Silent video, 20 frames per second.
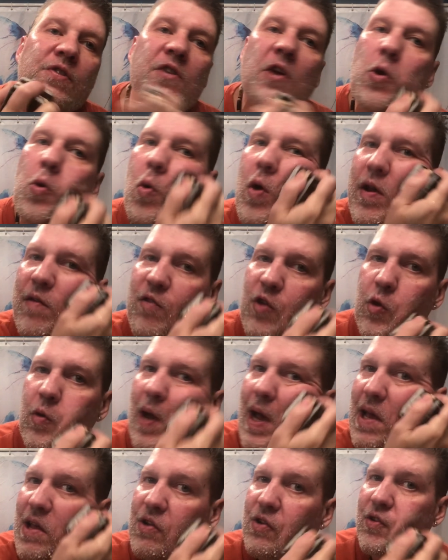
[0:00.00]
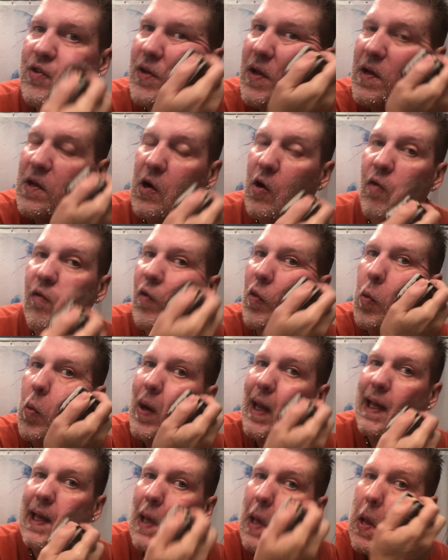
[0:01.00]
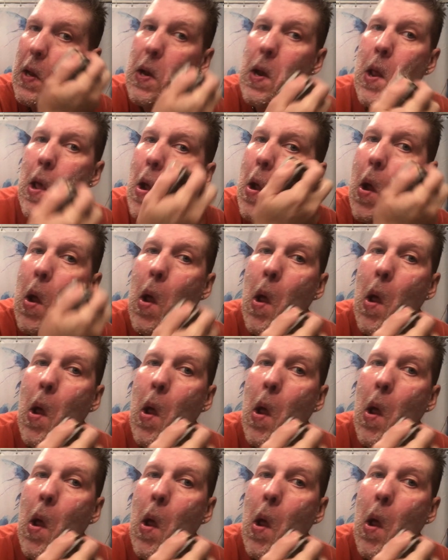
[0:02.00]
So what have you guys done over the weekend?